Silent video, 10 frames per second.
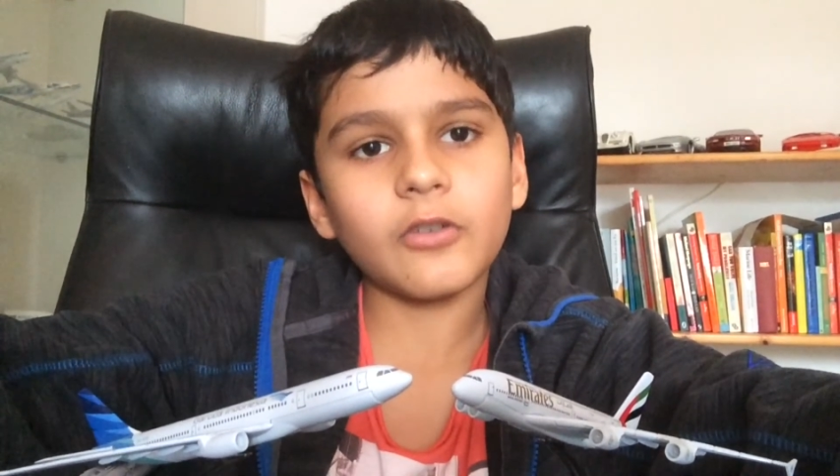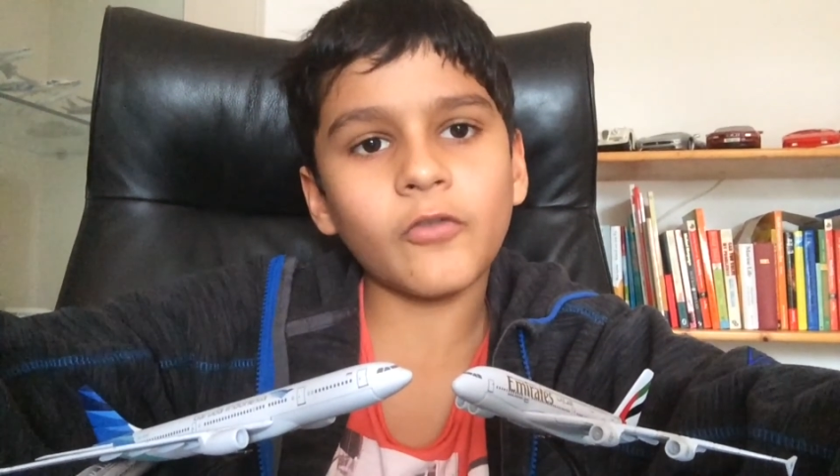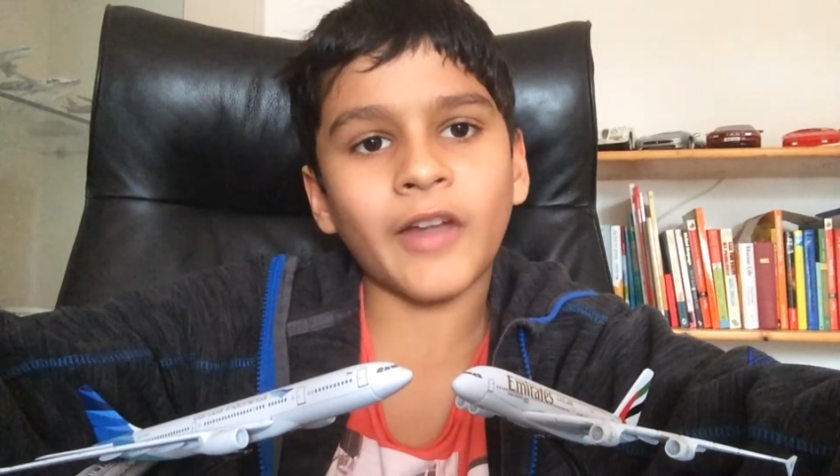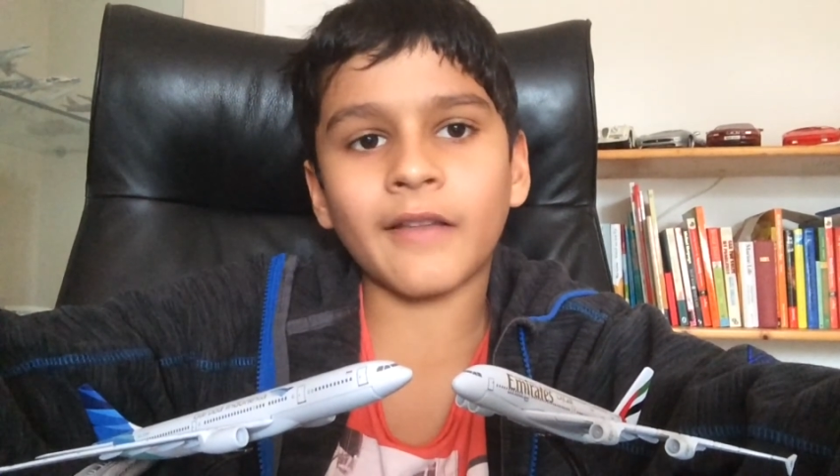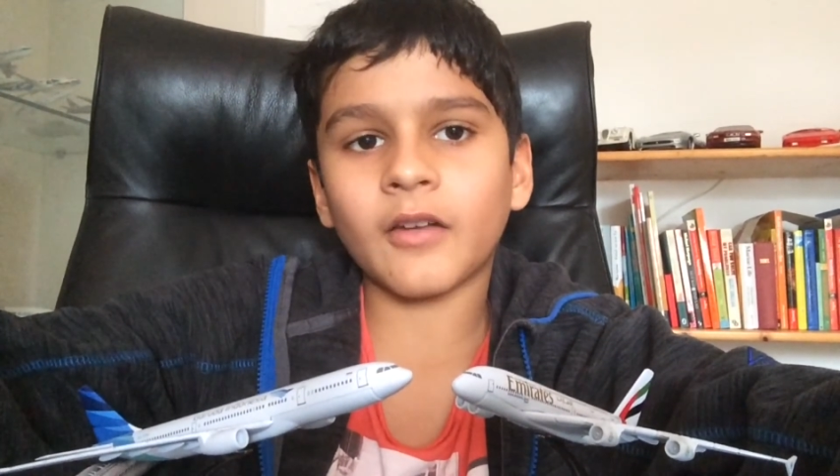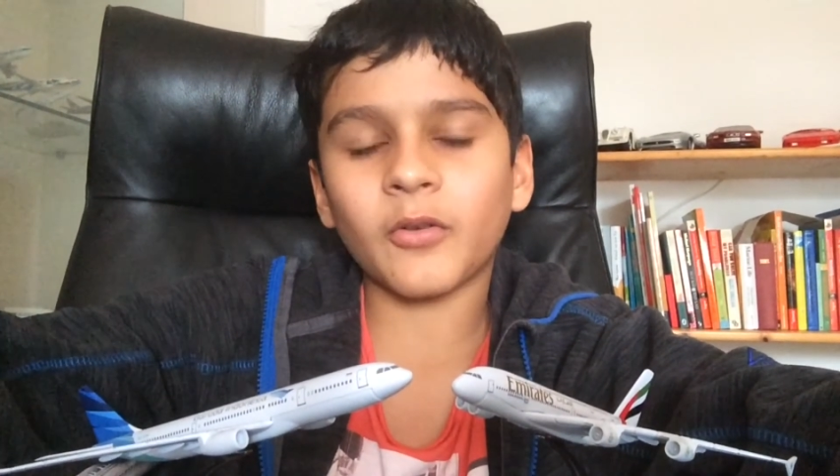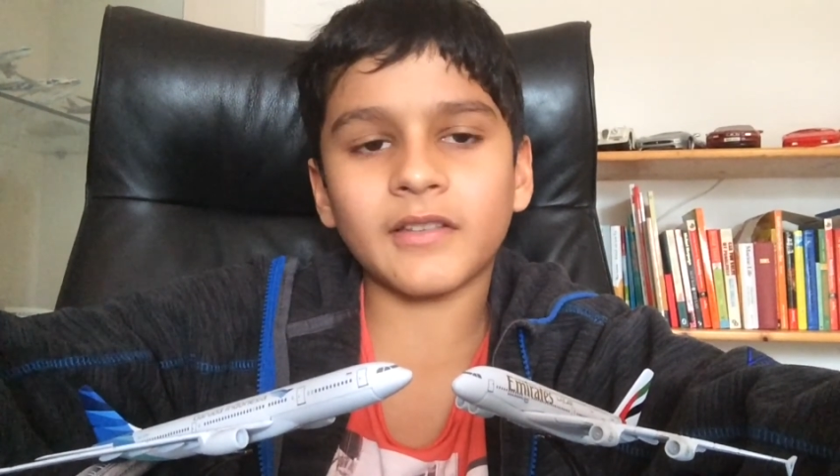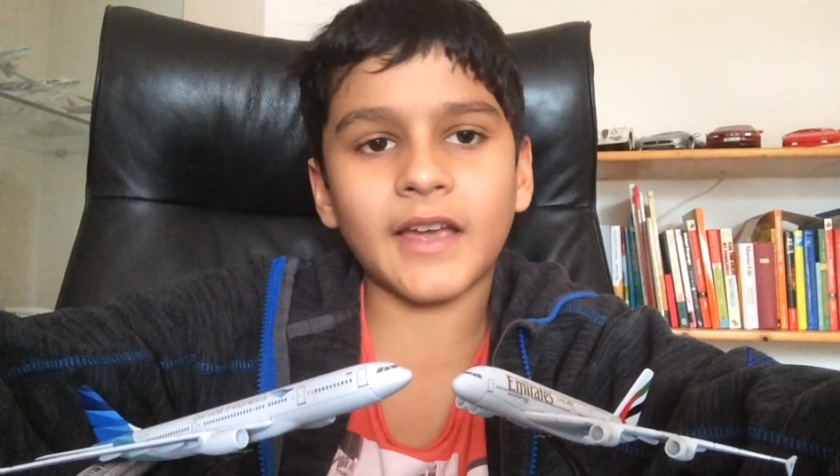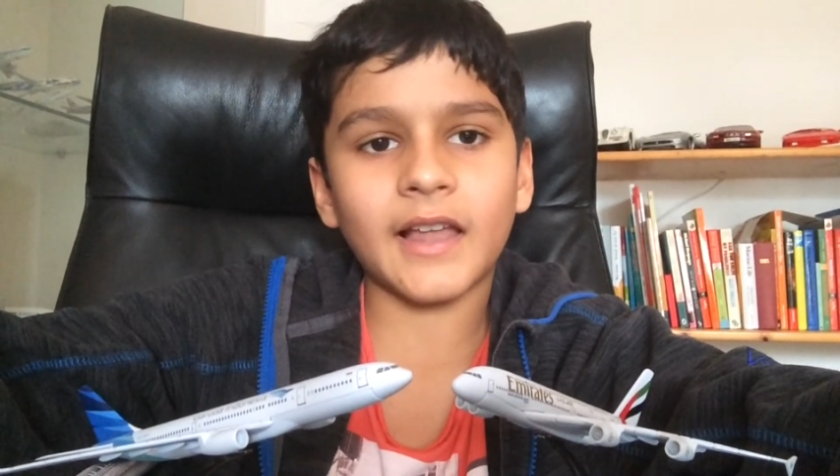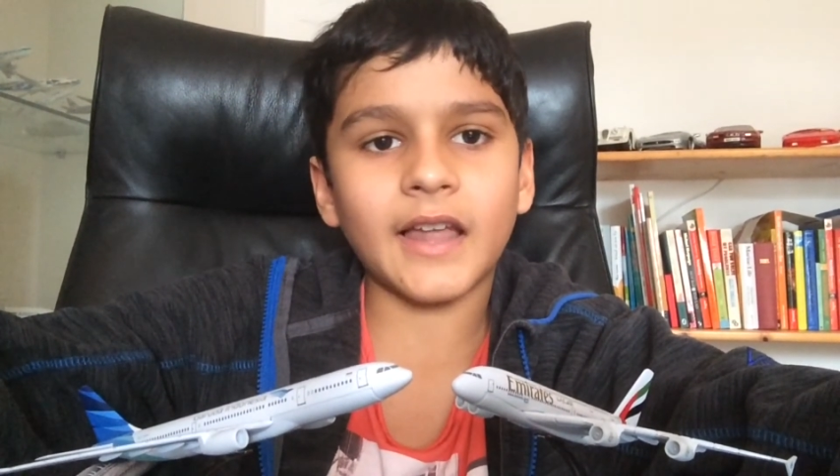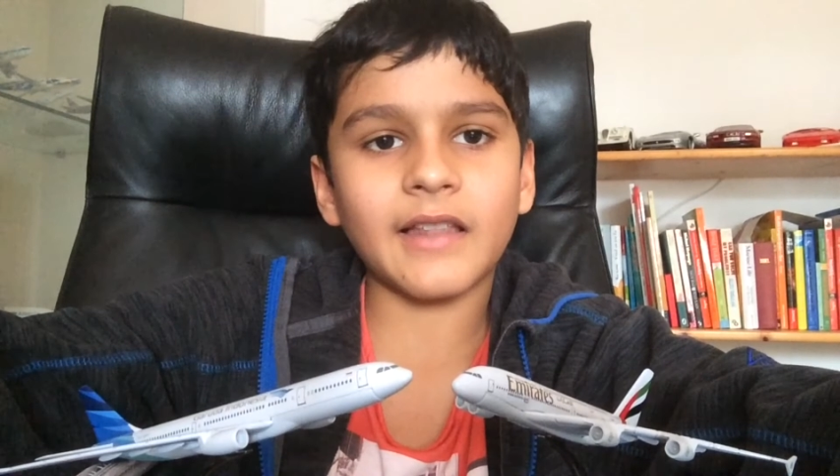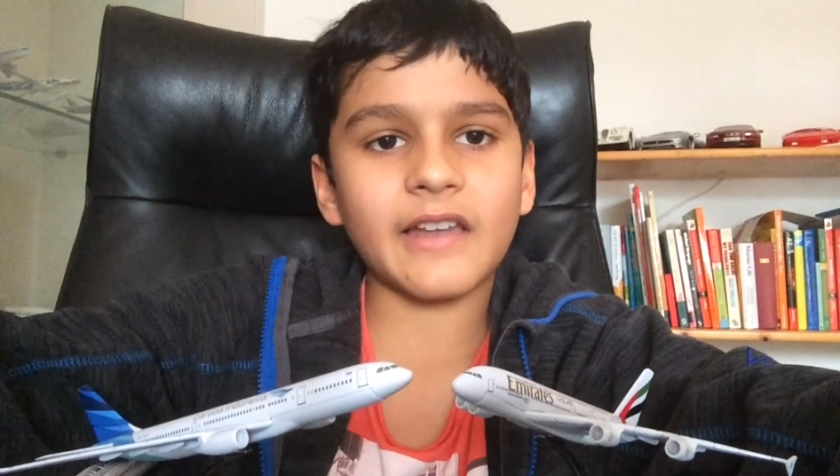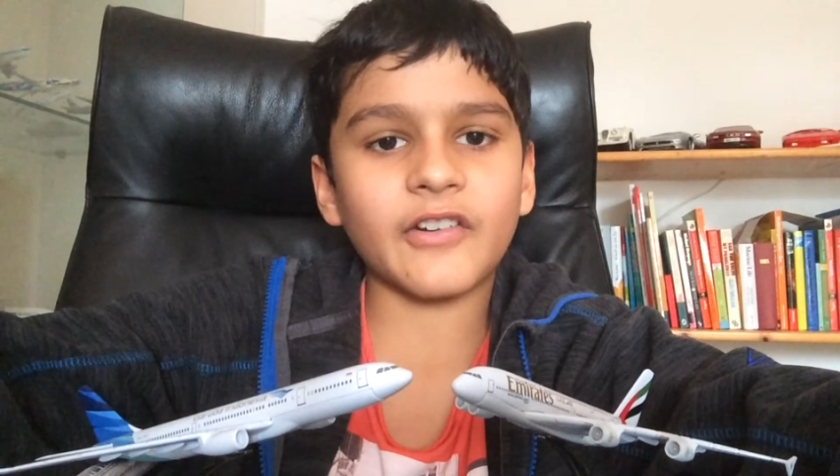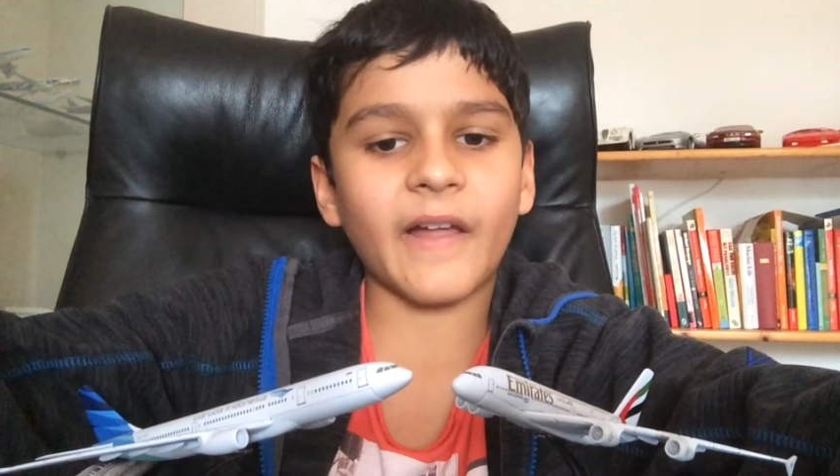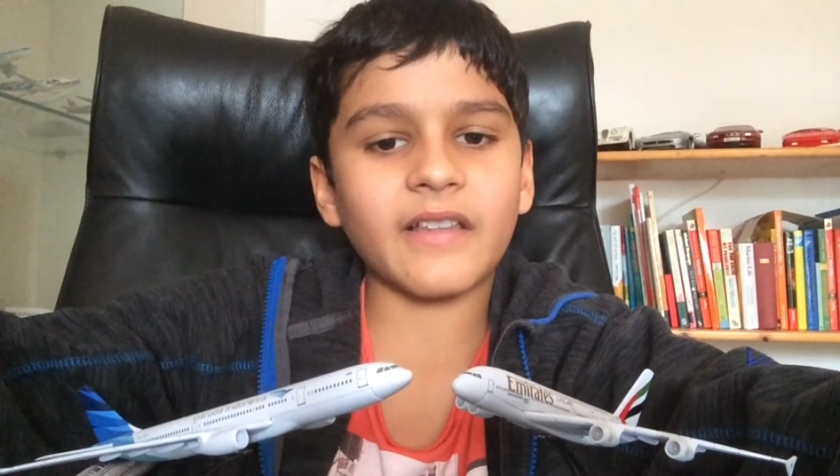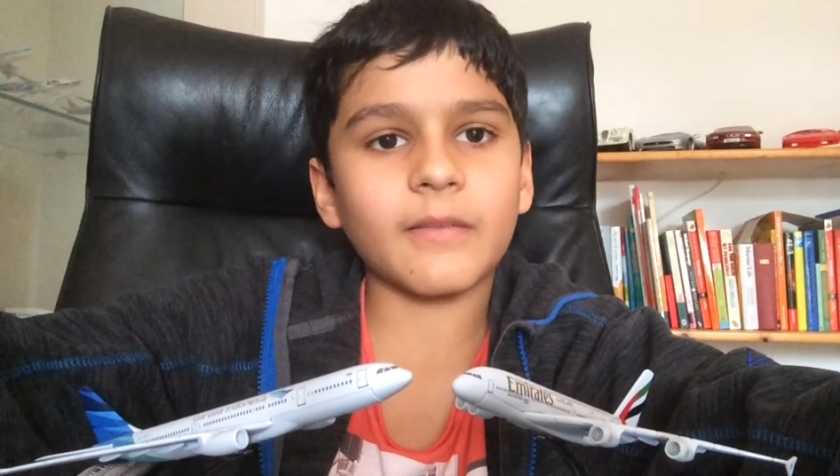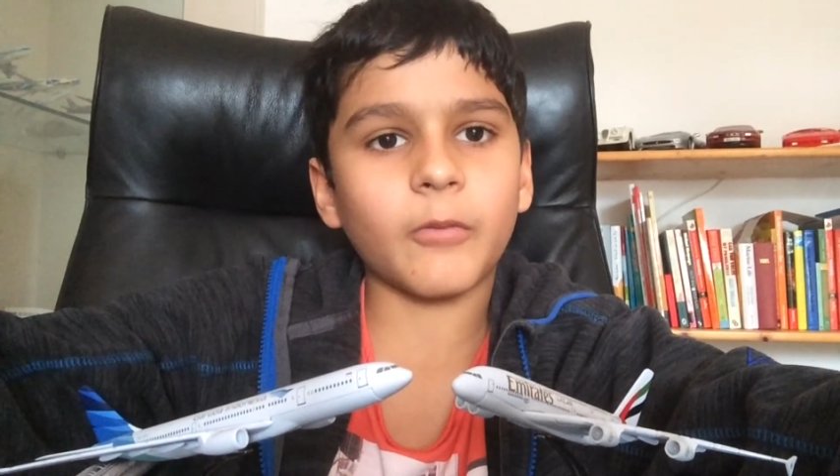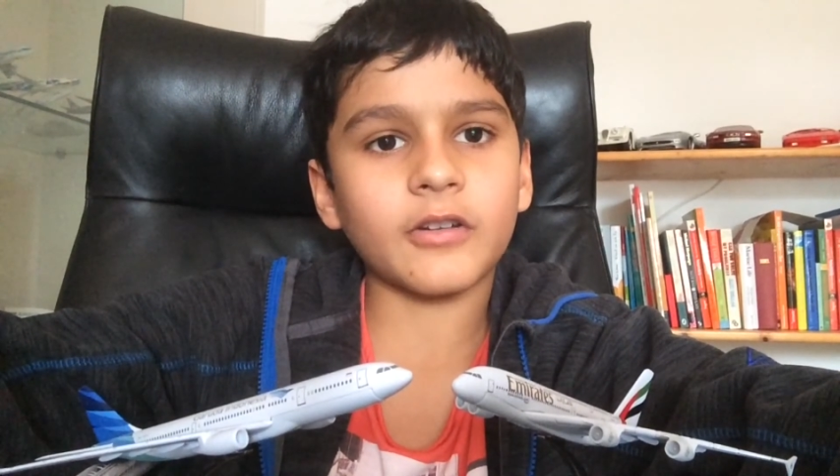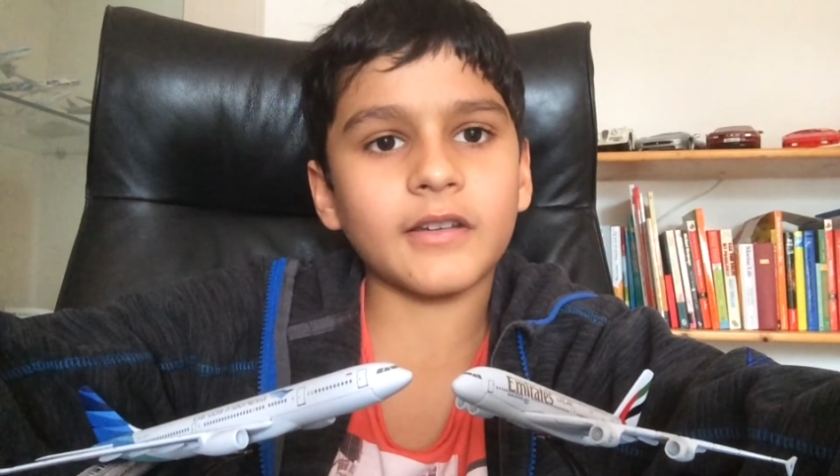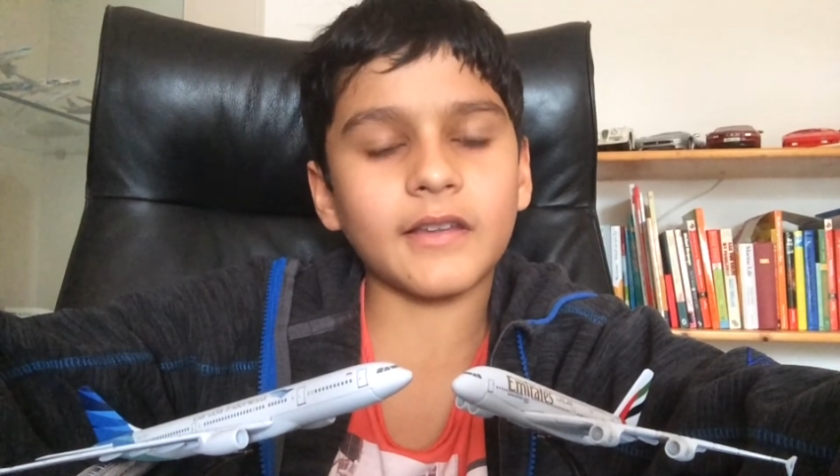Lufthansa was the airline that
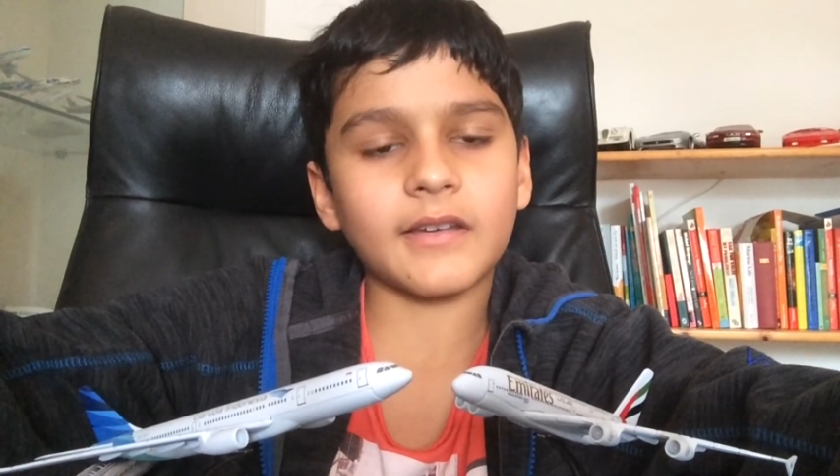transported